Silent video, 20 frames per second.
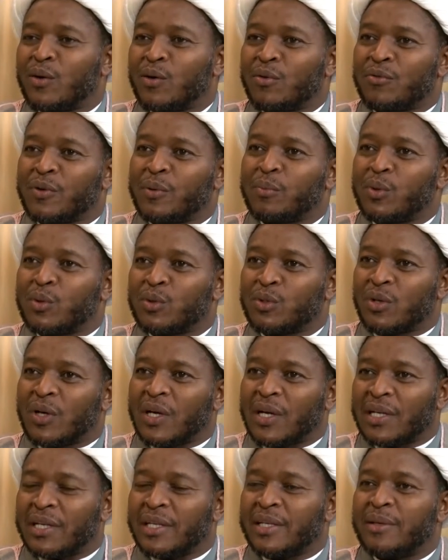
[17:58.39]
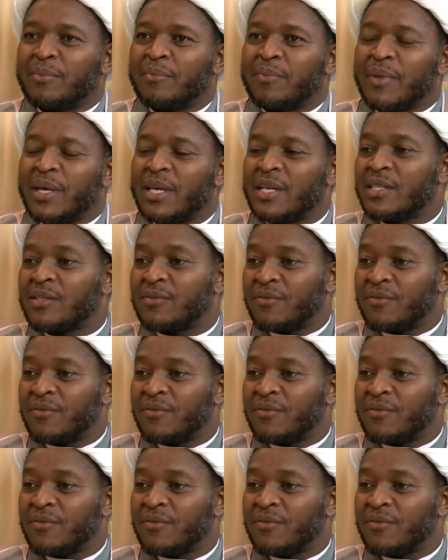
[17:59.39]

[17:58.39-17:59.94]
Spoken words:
of Abu Talib, his